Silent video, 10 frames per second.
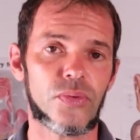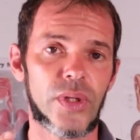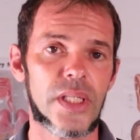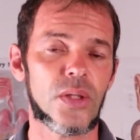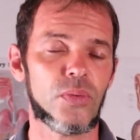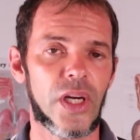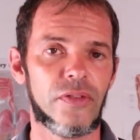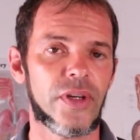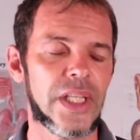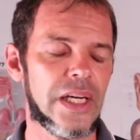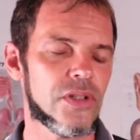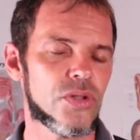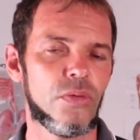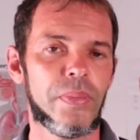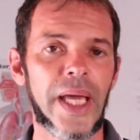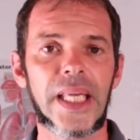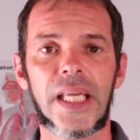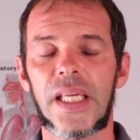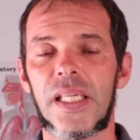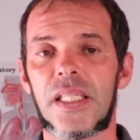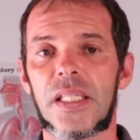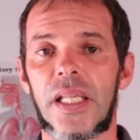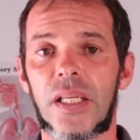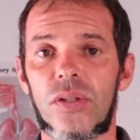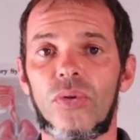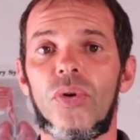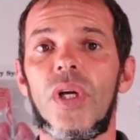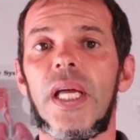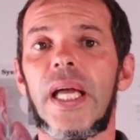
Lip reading: reason why freedivers do packing is like to